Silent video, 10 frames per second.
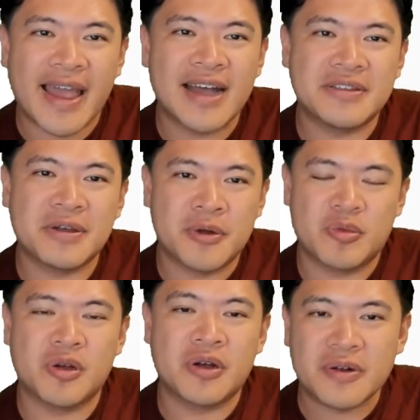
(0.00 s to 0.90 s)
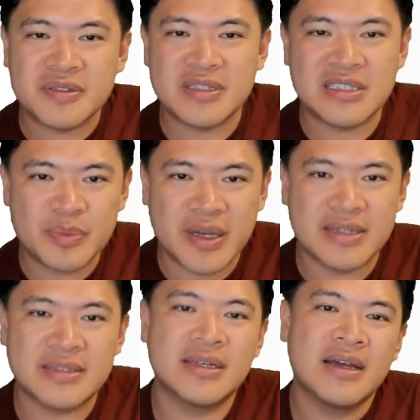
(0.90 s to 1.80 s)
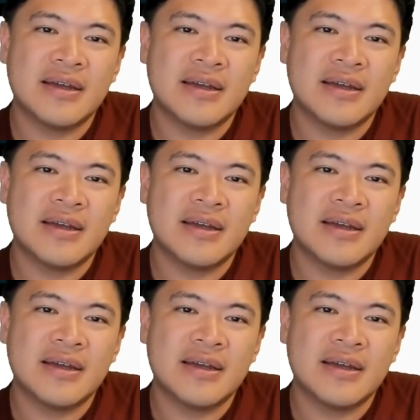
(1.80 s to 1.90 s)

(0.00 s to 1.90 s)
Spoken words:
at the cryptocurrency space.